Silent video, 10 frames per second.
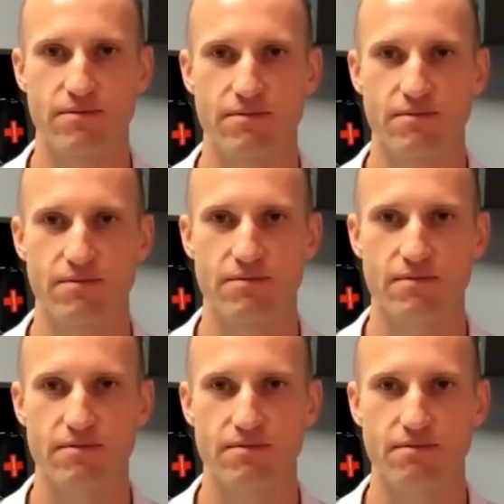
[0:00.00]

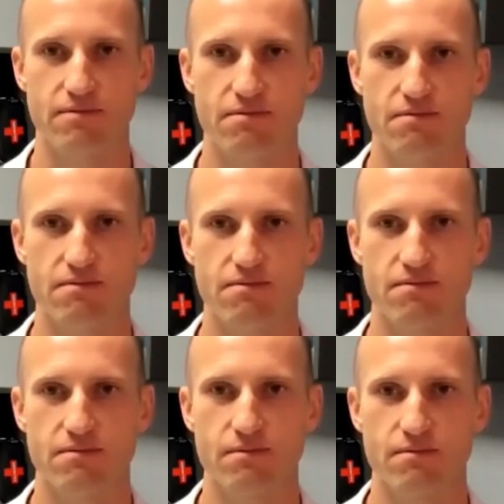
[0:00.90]

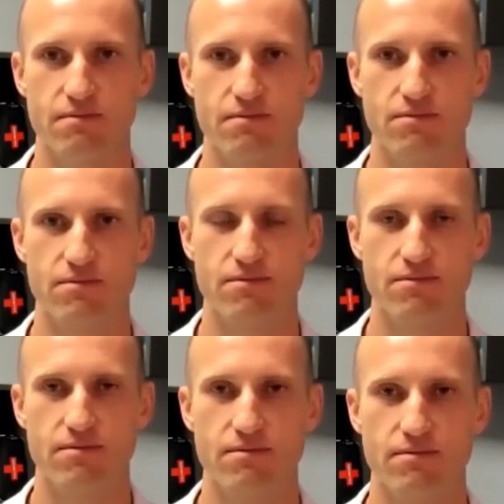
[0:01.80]

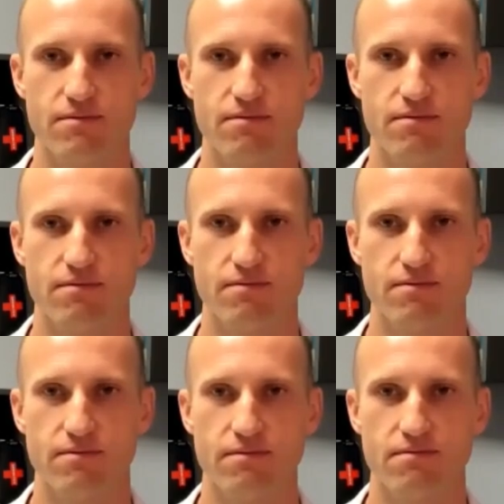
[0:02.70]

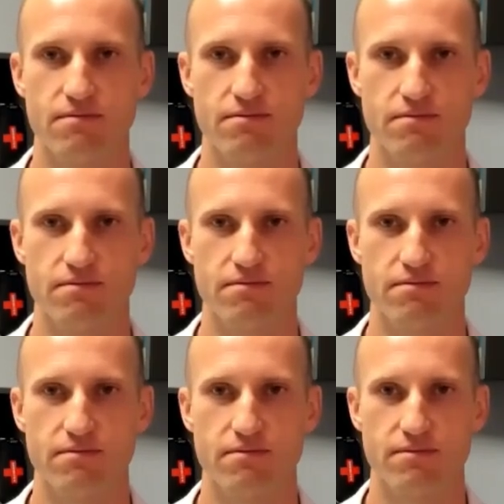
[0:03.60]

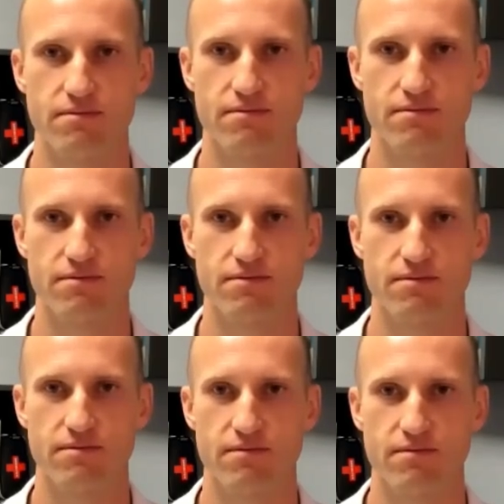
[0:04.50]

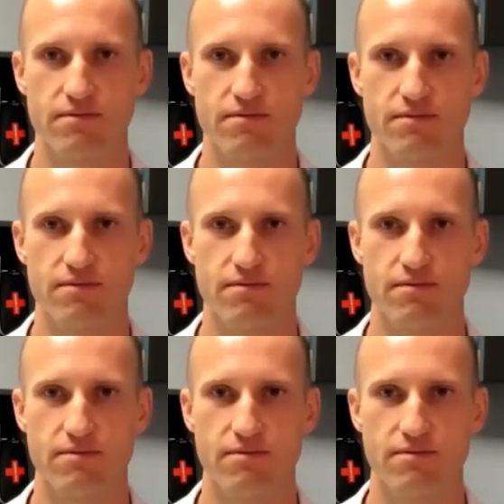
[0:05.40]

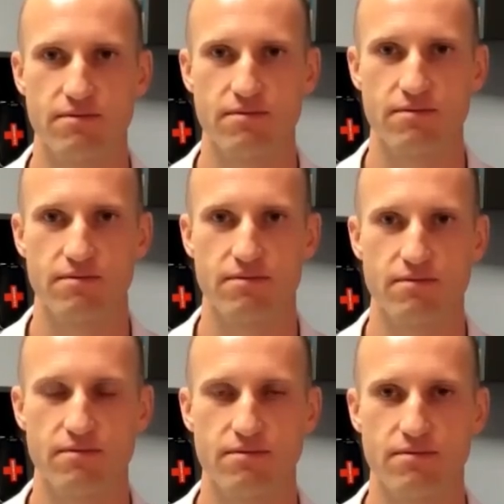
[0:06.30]

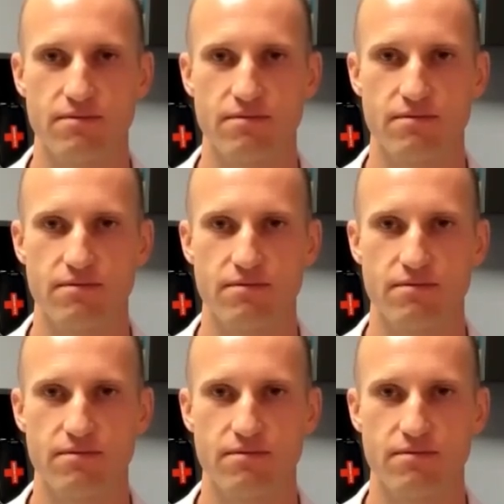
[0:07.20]
(silent)